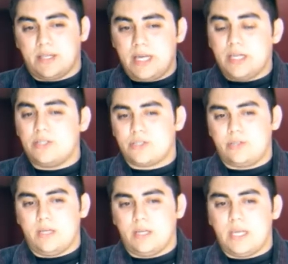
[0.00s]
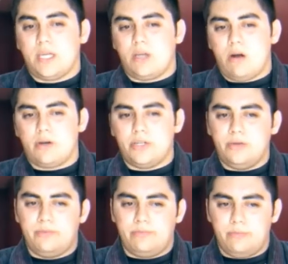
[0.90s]
kicking art.
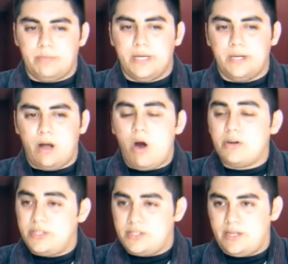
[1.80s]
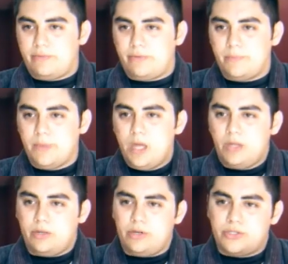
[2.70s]
But ours is different.
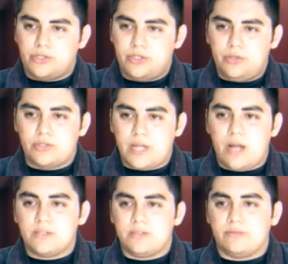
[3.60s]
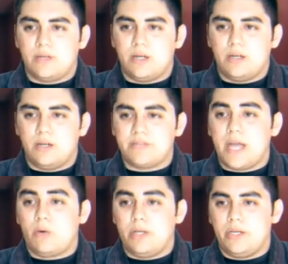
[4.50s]
There's two styles of
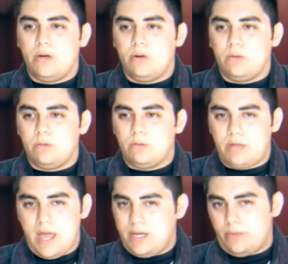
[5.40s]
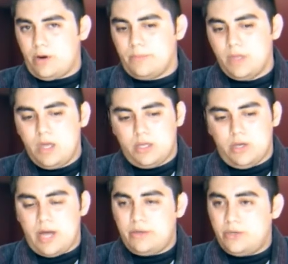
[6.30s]
Taekwondo anywhere.
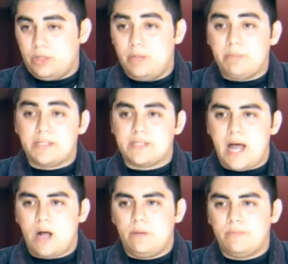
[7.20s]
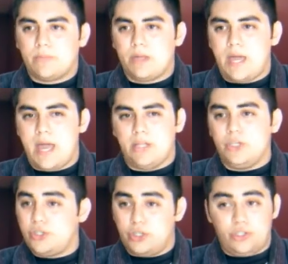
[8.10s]
You either do Olympic style and
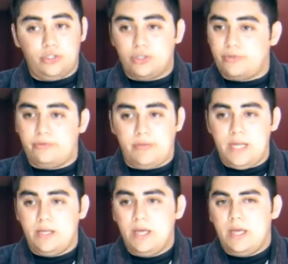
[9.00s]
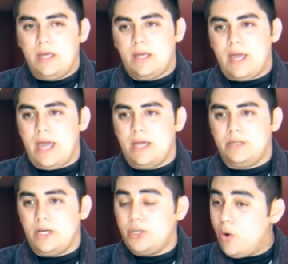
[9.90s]
you just use your feet
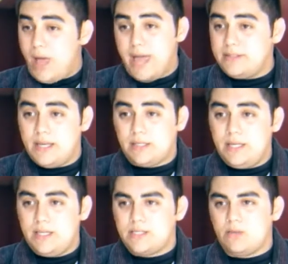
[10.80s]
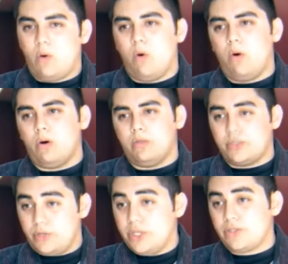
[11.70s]
and no hand techniques, or the
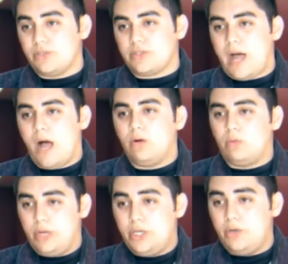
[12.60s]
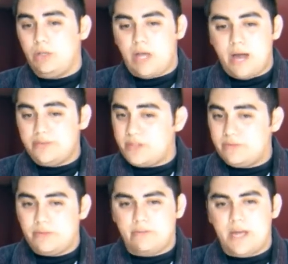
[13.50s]
traditional style. We do a lot of
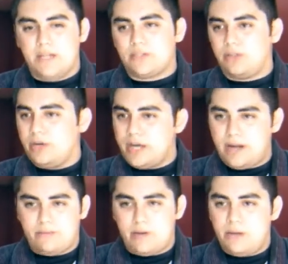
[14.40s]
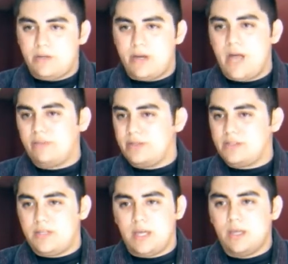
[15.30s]
self-defense, learning how to fight with a knife, with a
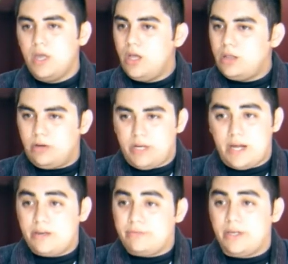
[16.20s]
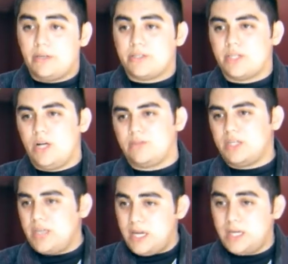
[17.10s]
stick, learning how to defend ourselves,
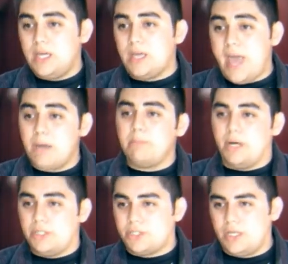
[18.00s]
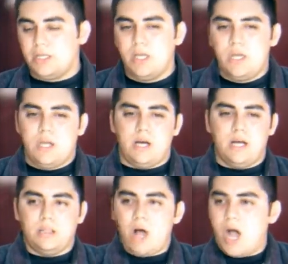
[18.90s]
kicking and punching,
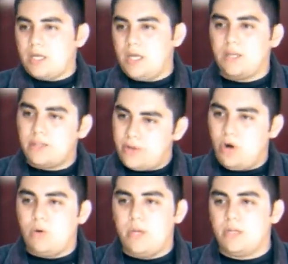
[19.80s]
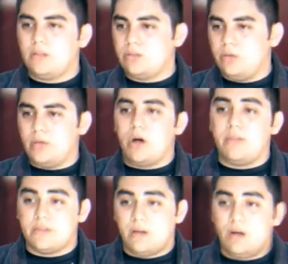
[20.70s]
locking and throwing, doing
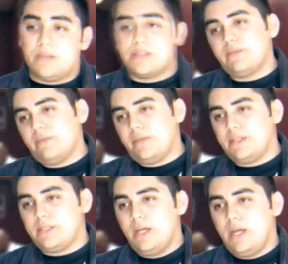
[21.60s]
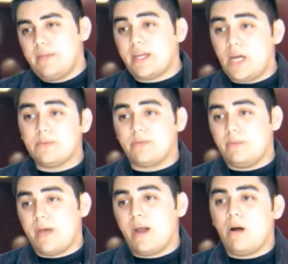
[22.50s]
all the self-defense that comes
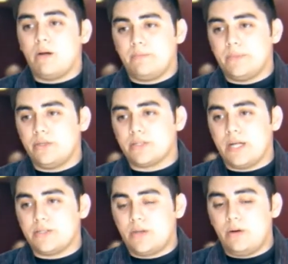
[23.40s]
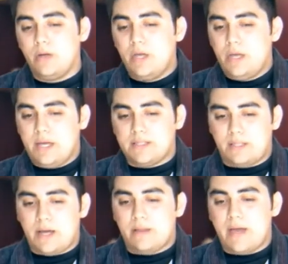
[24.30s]
from that art. You understand? So it's
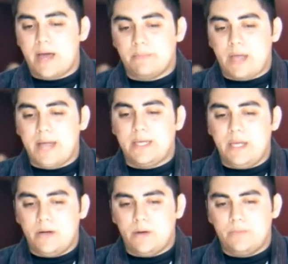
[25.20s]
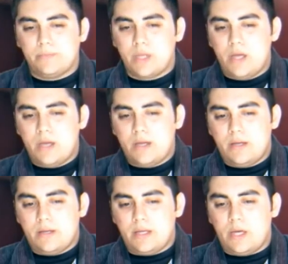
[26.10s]
a lot of that. Aikido,
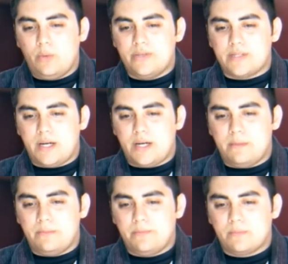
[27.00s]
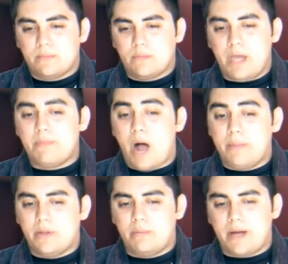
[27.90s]
it was made
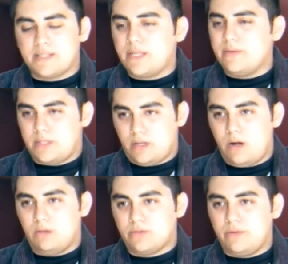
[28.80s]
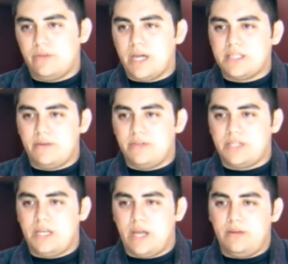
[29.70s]
popular by Steven Seagal. So if you guys ever
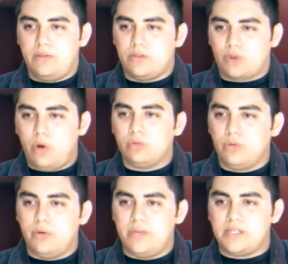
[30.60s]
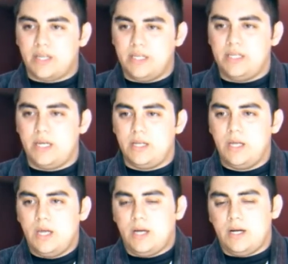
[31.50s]
seen any of these old movies that he did
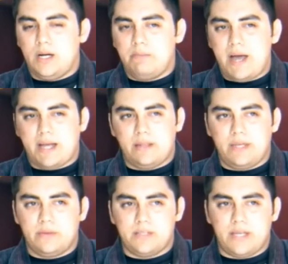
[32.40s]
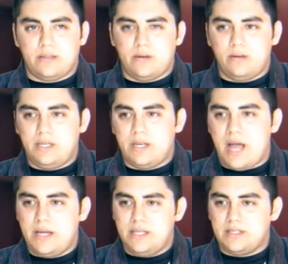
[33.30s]
back, I think it was like the early
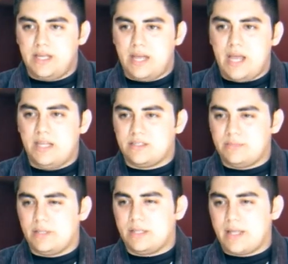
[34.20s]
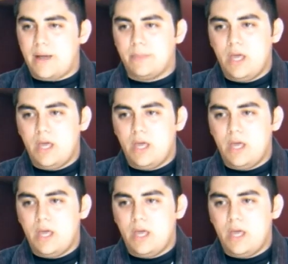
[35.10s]
90s, late 80s, something like that,